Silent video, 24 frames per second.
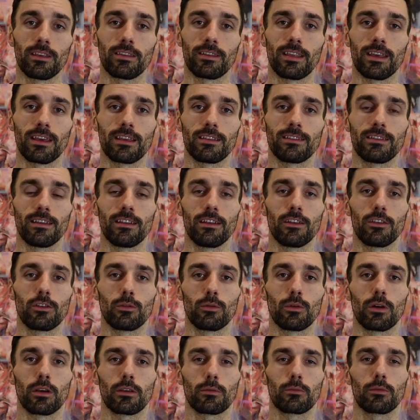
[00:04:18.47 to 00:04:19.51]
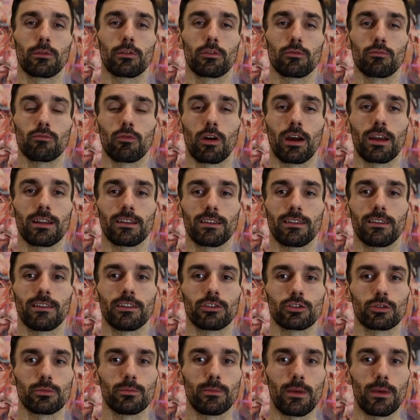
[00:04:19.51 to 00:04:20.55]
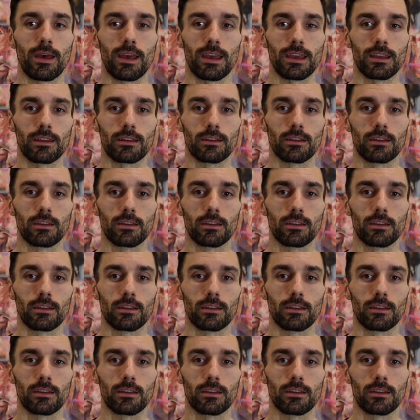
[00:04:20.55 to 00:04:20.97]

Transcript: us, they continue to ask, was the right decision made?